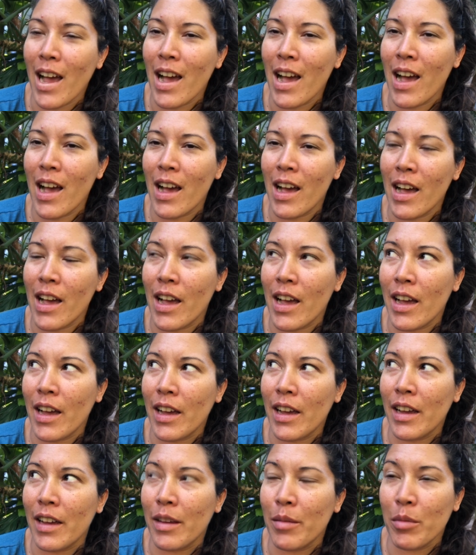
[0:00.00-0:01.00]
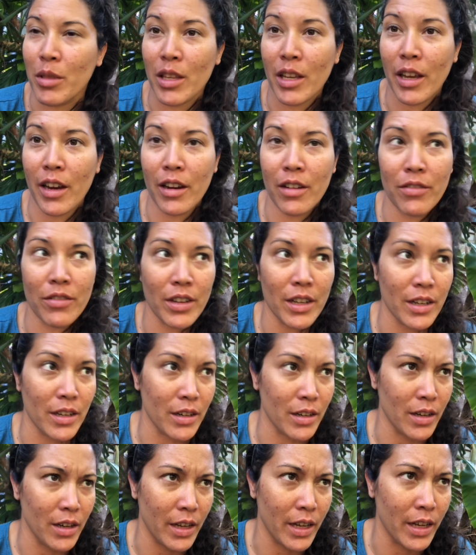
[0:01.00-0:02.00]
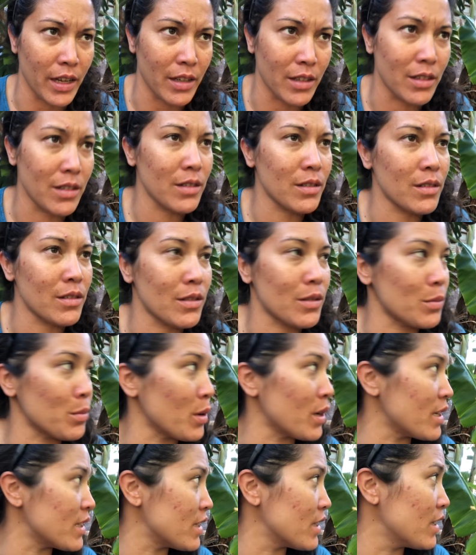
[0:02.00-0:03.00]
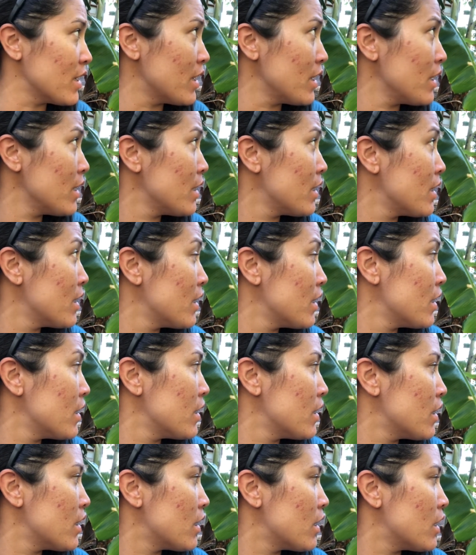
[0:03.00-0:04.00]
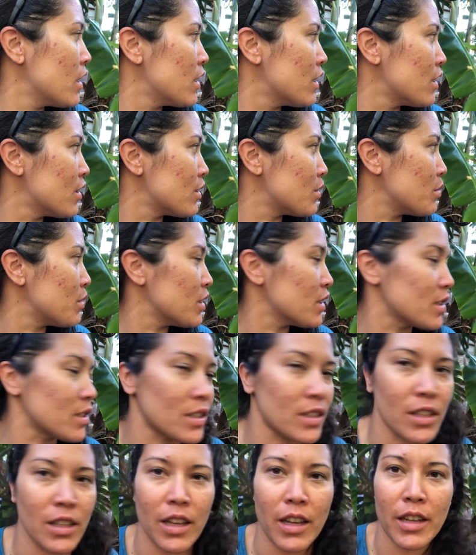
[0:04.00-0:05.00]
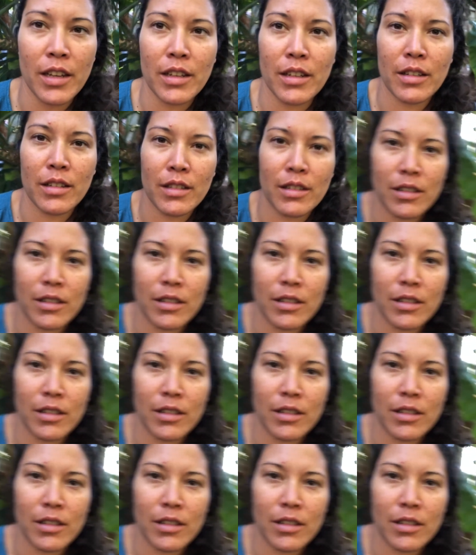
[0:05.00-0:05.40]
I'm in the caravan again, surprisingly. There's been a slight